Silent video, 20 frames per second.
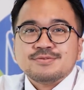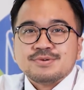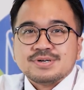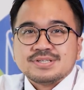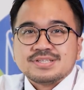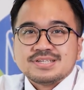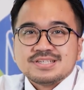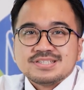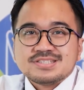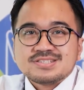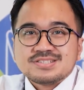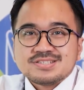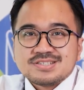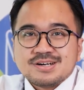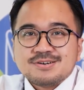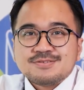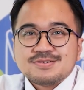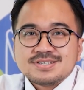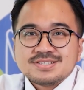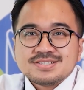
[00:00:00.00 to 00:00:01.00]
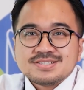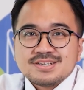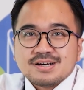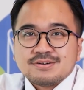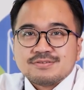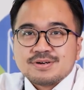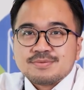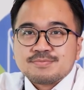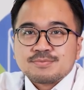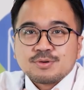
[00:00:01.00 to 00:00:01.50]
whether it's towards
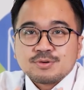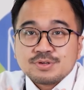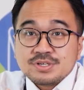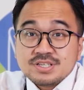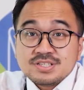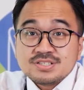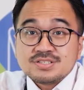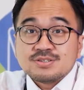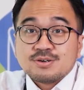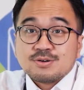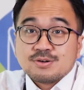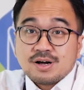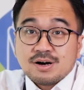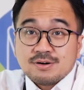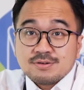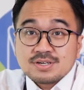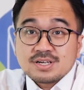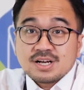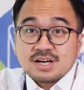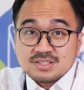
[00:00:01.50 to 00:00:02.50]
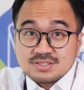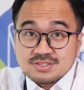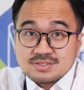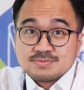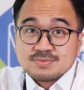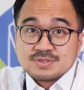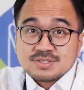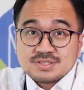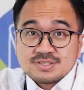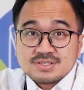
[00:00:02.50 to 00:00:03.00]
our employees or our
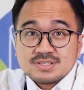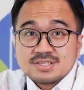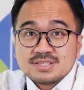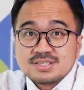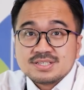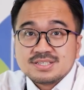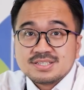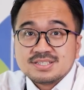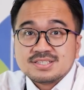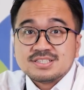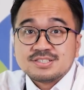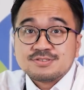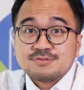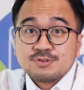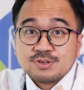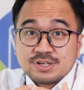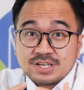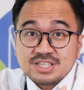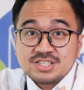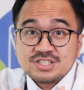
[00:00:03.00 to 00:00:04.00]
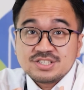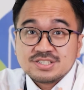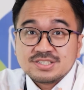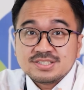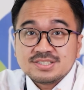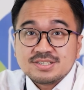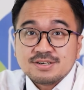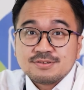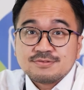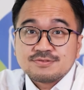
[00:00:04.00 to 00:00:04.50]
customers. This
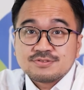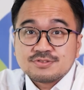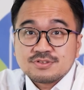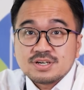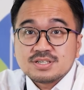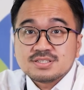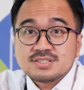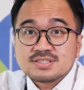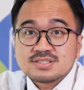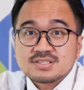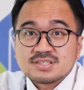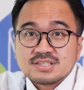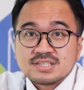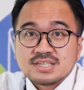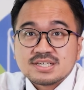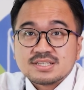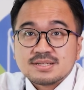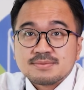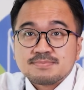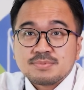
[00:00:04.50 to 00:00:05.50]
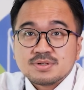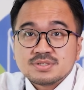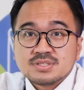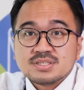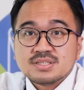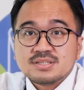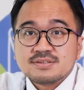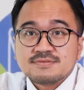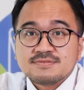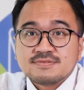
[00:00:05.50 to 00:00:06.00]
foundation of trust creates a
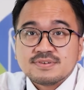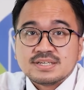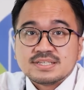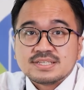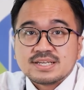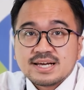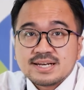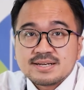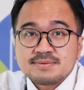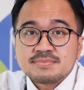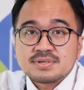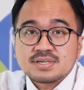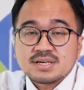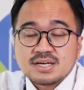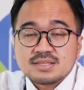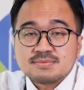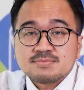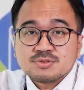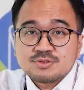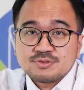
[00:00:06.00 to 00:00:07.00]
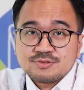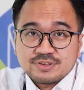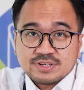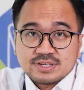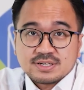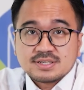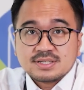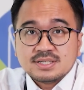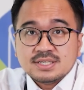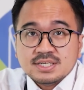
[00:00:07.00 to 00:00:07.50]
positive and dynamic
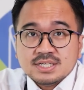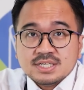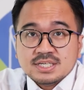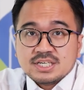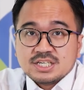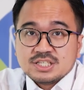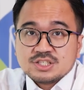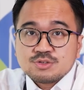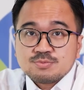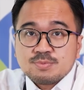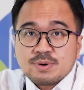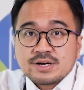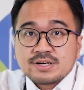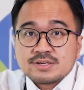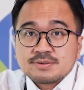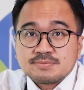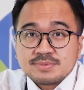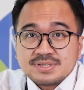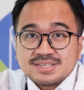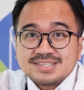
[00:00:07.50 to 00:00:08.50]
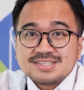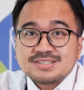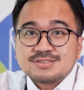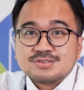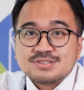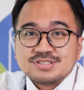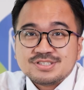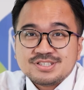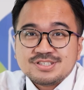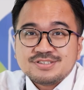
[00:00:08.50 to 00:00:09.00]
atmosphere, inspiring me
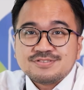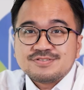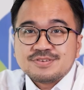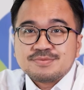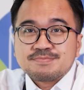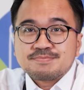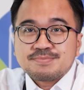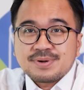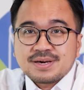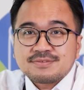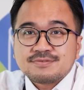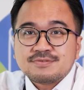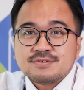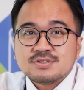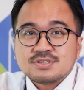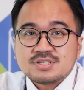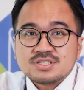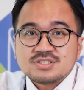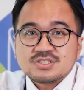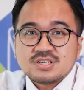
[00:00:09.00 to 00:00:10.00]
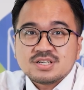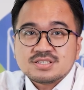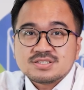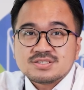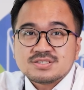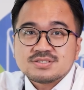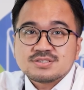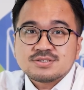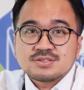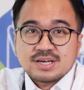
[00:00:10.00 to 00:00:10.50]
to achieve impactful
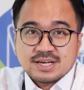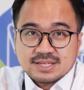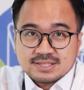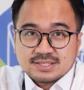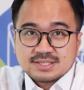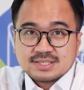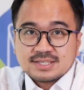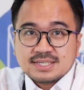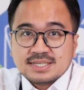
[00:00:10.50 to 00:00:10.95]
results together.